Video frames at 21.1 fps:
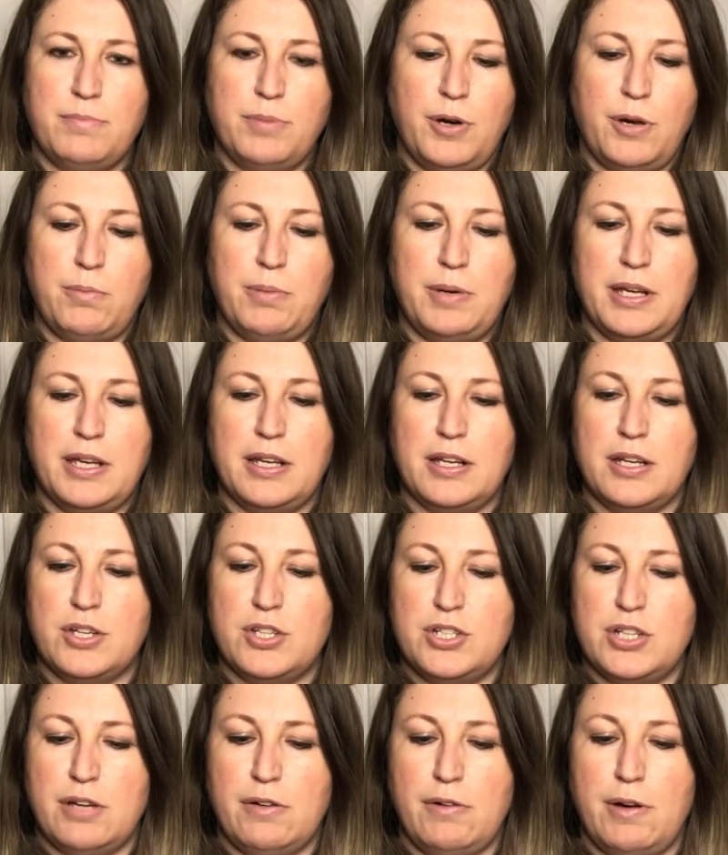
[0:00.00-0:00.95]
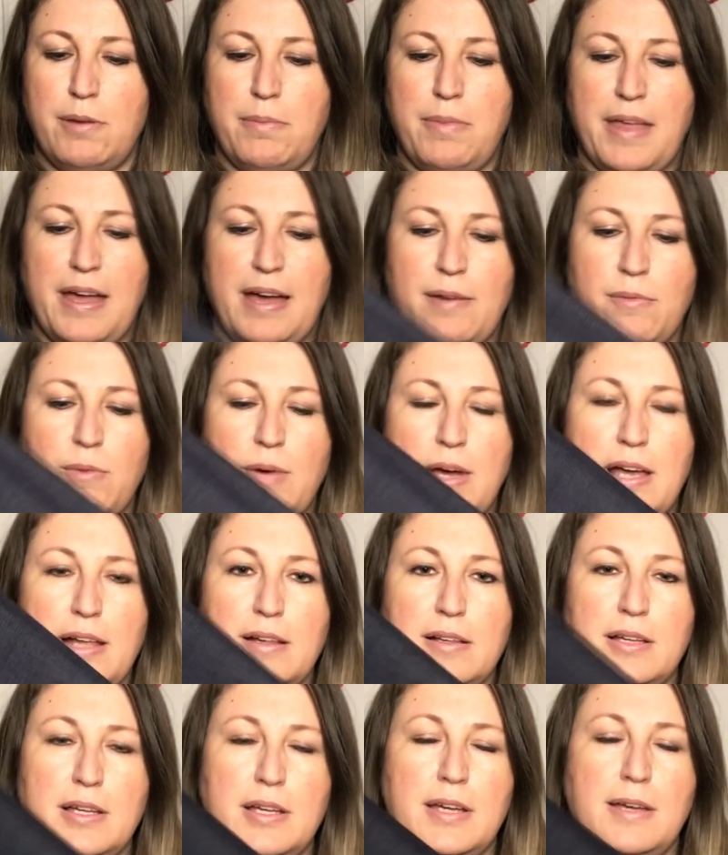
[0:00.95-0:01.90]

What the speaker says: probably going to show up that well